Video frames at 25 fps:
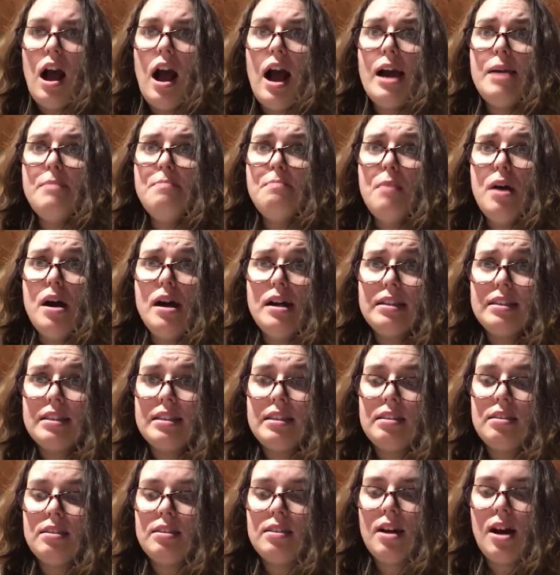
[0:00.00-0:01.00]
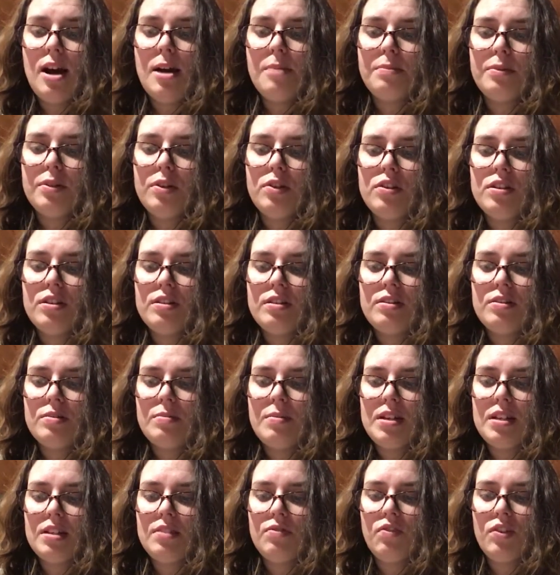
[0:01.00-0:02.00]
I must stop
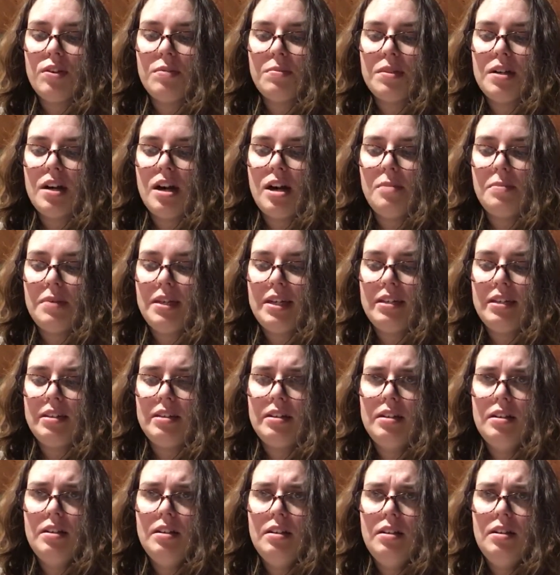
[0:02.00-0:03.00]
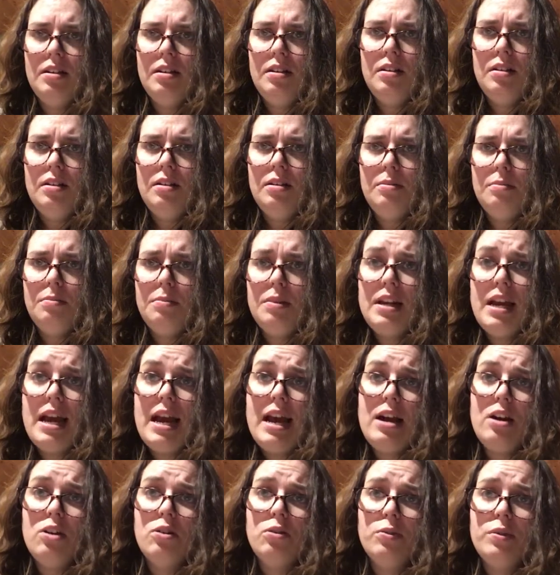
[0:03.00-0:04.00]
Christmas from coming. But
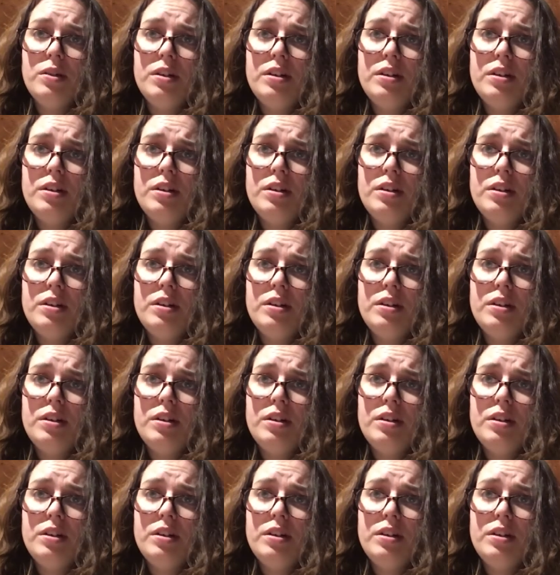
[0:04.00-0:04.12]
how?